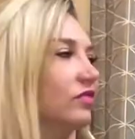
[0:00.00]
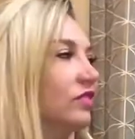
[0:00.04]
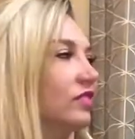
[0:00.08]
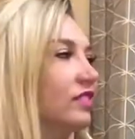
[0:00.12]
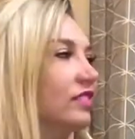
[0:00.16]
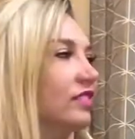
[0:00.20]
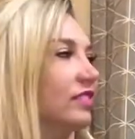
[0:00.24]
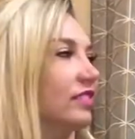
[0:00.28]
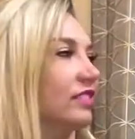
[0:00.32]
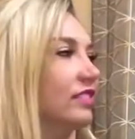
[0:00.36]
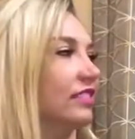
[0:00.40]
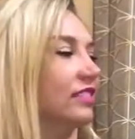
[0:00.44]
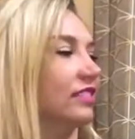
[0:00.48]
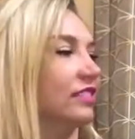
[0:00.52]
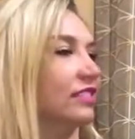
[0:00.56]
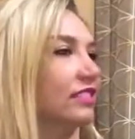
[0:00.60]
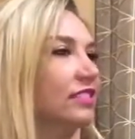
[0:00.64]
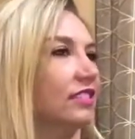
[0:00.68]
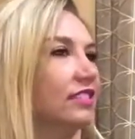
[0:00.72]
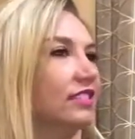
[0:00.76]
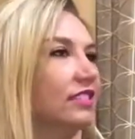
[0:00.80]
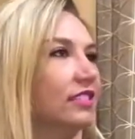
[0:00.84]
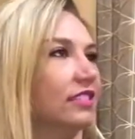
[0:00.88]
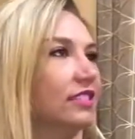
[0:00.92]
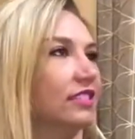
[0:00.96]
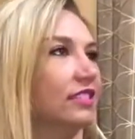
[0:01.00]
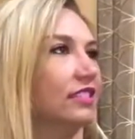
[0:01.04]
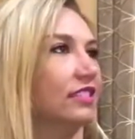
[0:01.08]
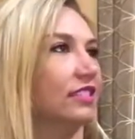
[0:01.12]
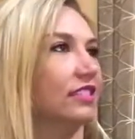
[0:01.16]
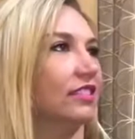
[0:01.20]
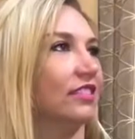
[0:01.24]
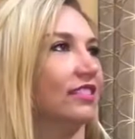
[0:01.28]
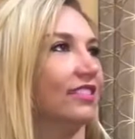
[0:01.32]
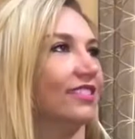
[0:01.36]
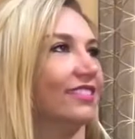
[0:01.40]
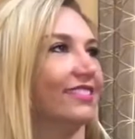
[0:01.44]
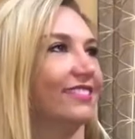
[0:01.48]

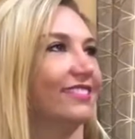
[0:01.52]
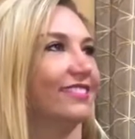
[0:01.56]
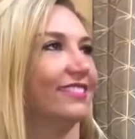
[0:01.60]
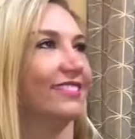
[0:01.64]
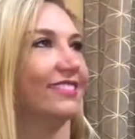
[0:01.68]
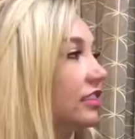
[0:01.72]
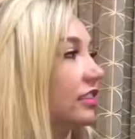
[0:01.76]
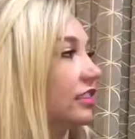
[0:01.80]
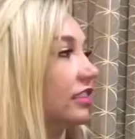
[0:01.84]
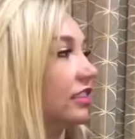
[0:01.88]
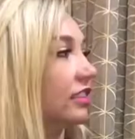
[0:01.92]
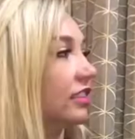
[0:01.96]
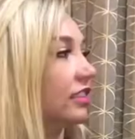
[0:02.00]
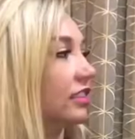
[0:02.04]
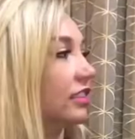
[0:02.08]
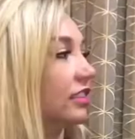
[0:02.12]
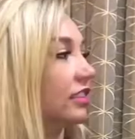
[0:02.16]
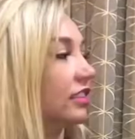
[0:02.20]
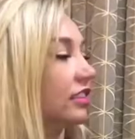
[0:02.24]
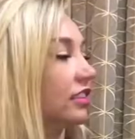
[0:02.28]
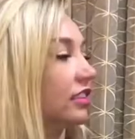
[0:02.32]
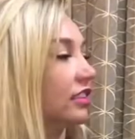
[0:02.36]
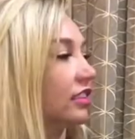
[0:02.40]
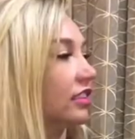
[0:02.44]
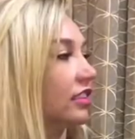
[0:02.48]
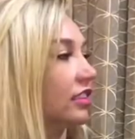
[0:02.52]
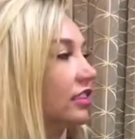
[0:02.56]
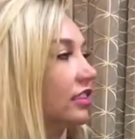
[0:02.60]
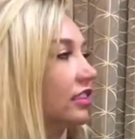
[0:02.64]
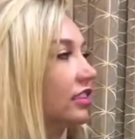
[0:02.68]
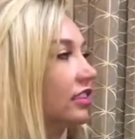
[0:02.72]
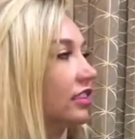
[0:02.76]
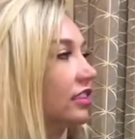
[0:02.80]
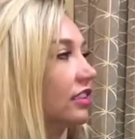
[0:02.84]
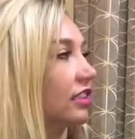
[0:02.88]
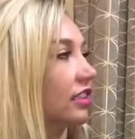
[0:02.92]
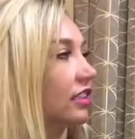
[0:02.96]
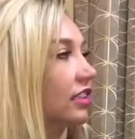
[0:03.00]

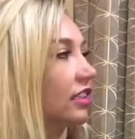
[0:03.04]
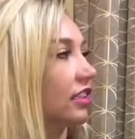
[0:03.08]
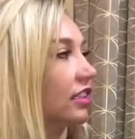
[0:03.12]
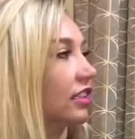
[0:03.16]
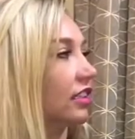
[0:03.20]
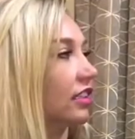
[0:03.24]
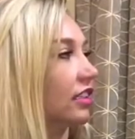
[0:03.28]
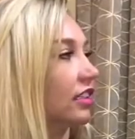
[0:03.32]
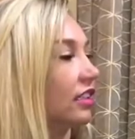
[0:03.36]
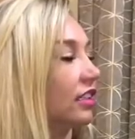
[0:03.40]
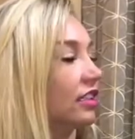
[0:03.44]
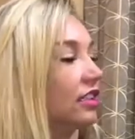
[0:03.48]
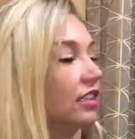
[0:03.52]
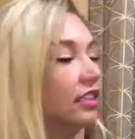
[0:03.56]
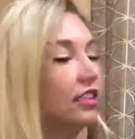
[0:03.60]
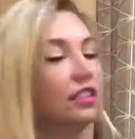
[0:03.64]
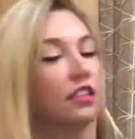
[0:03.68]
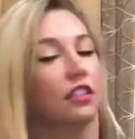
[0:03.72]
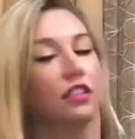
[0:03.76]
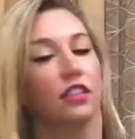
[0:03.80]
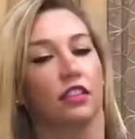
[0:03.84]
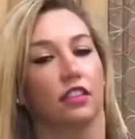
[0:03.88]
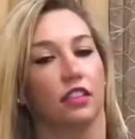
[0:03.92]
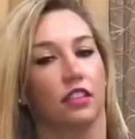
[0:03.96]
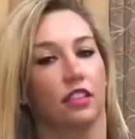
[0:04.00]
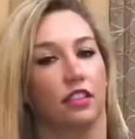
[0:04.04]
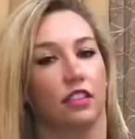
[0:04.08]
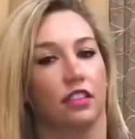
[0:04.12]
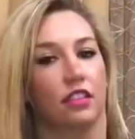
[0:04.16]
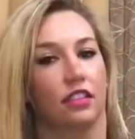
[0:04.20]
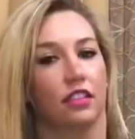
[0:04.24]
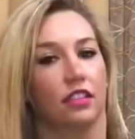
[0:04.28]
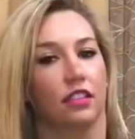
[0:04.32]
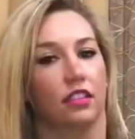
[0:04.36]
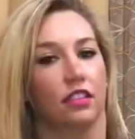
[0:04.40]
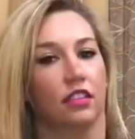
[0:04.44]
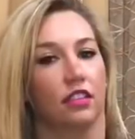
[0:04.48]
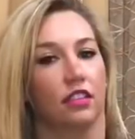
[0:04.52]
[no speech]